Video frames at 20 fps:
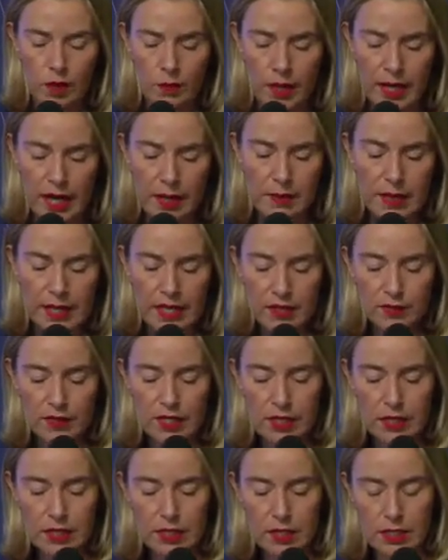but I believe
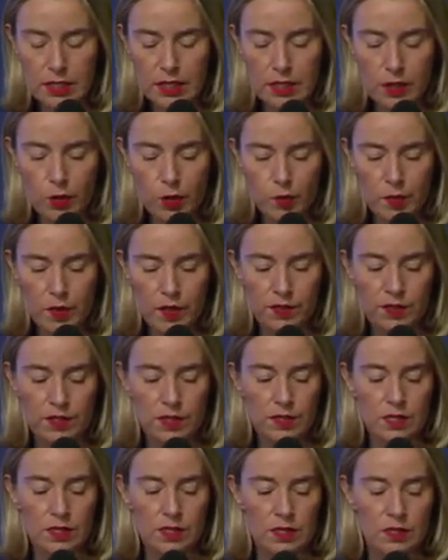that the European
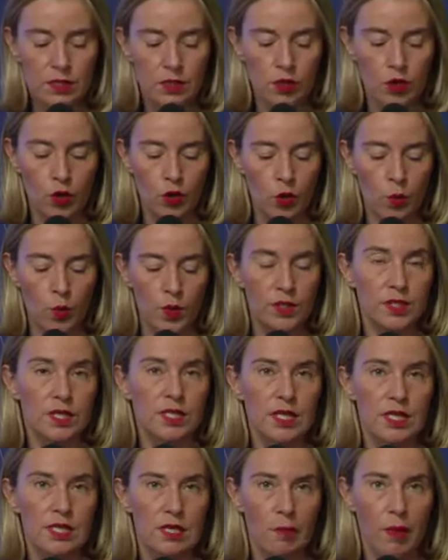citizens know what
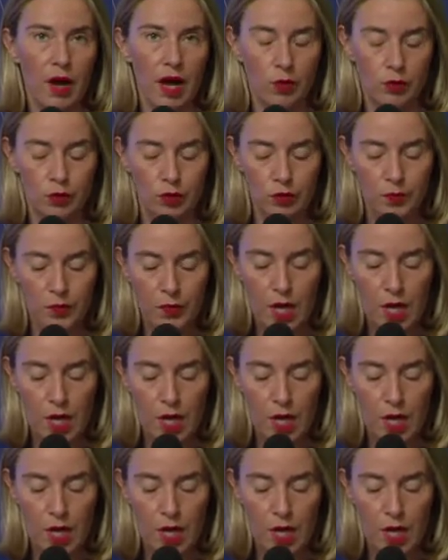this is about.